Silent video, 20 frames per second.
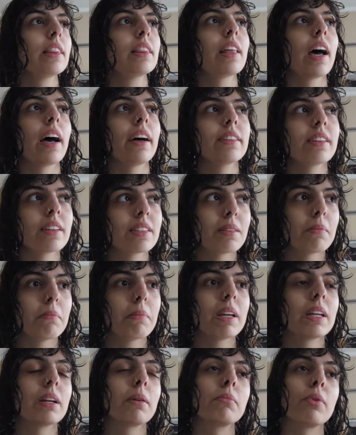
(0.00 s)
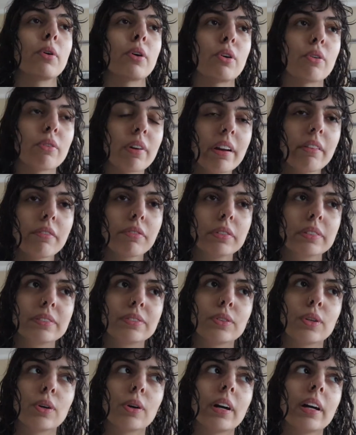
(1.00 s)
that doesn't mean I'm not grateful
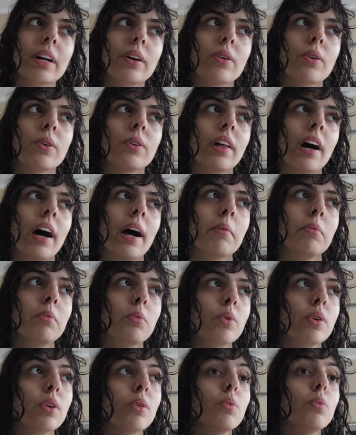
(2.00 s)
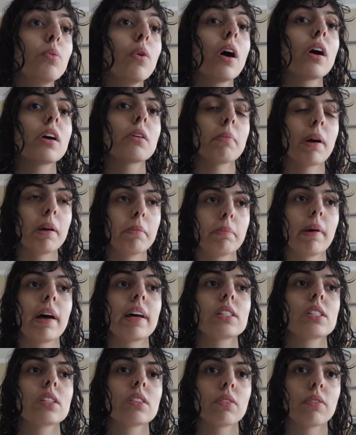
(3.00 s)
for it or that I wouldn't work my
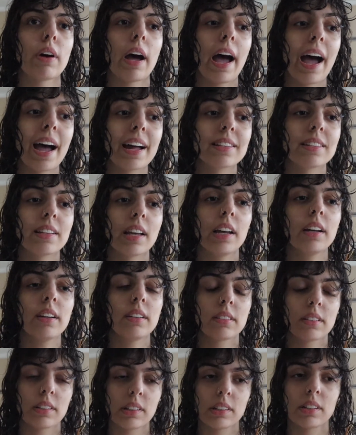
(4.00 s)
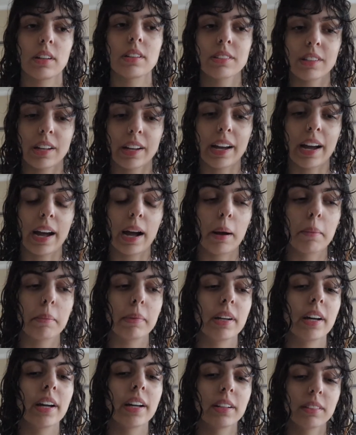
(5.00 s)
best at it, because I am,
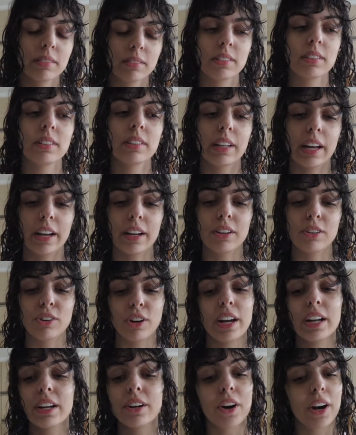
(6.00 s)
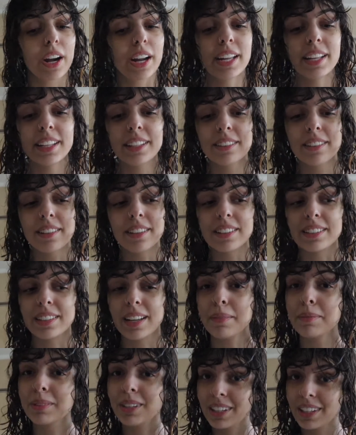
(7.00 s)
and I get great grades because
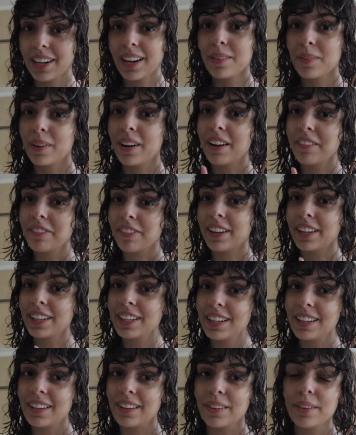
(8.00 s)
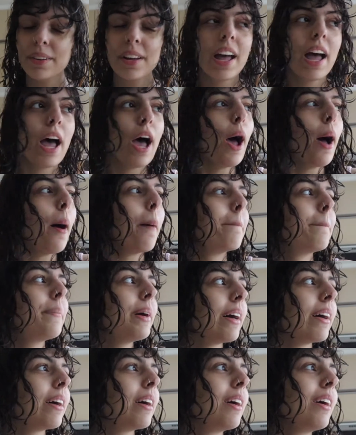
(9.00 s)
I'm good at what I fucking do.
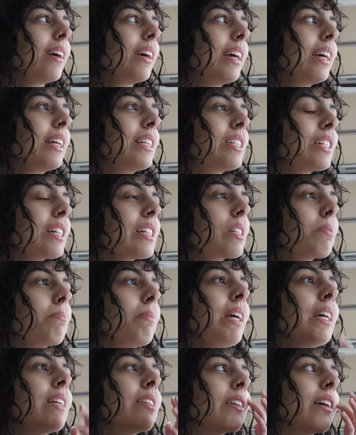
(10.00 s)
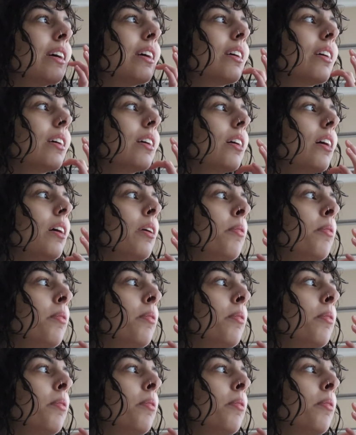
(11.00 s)
But it just means like